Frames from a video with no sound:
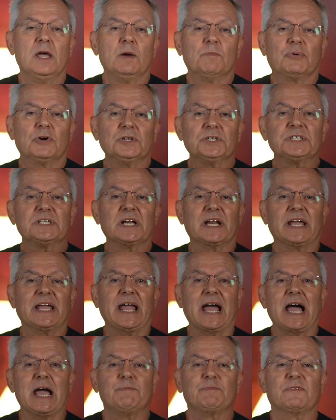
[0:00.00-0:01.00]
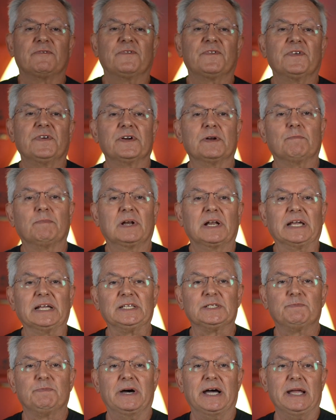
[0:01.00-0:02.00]
Personally, I prefer to
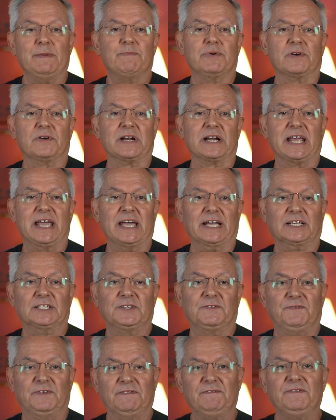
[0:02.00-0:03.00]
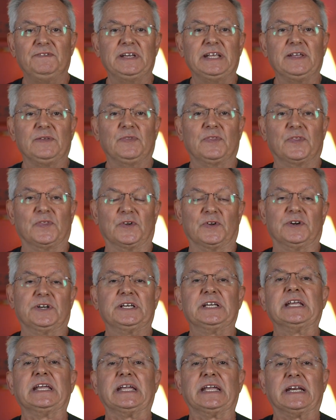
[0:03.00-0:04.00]
place Piper in Hex
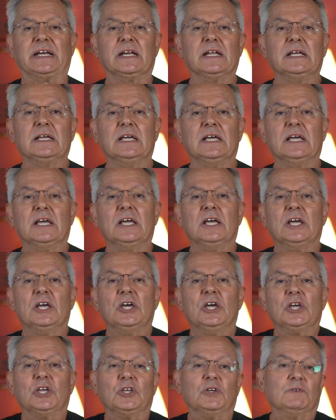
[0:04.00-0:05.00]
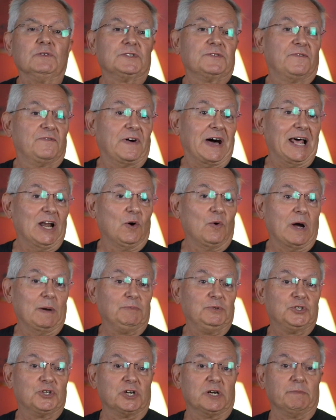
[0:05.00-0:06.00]
1513, use
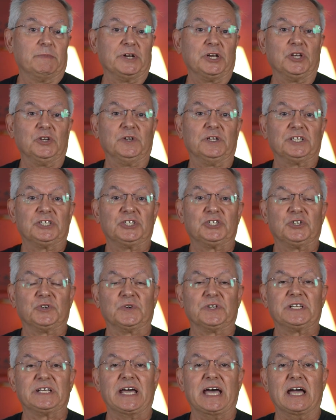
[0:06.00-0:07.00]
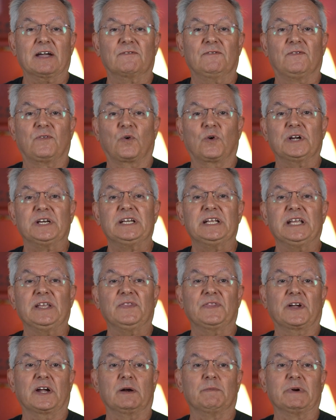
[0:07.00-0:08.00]
follow-up German units to attack
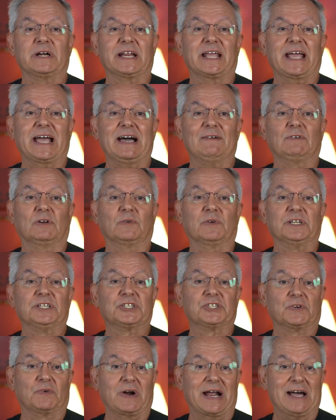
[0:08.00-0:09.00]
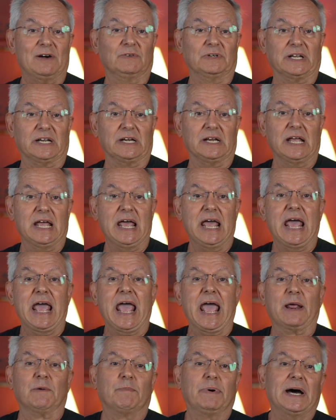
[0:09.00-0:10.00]
14th Armored Cavalry surrounded,
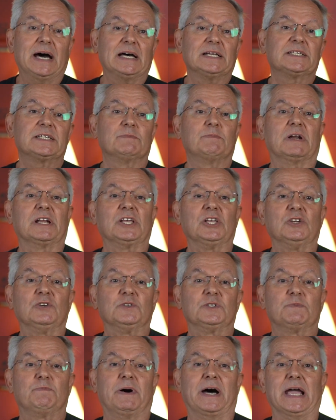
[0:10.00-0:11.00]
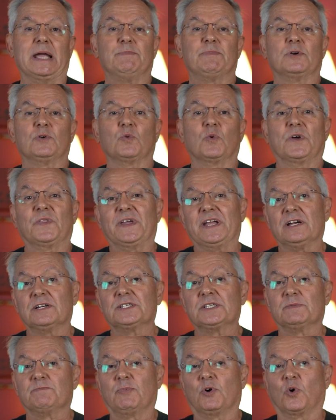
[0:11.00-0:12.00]
and possibly use Piper with air
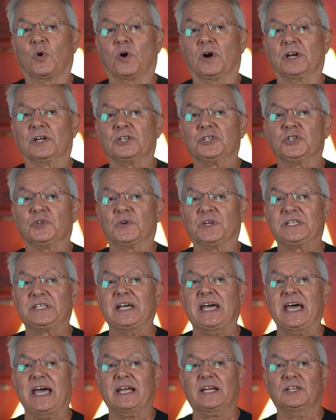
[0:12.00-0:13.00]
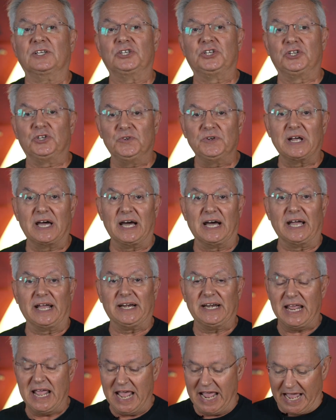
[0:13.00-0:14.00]
support to attack
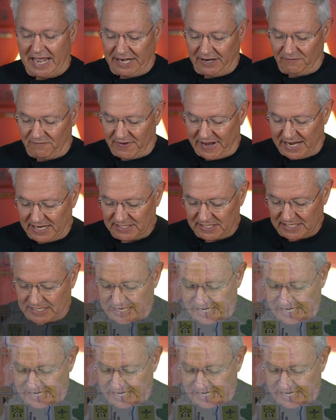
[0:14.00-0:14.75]
2-9 and advance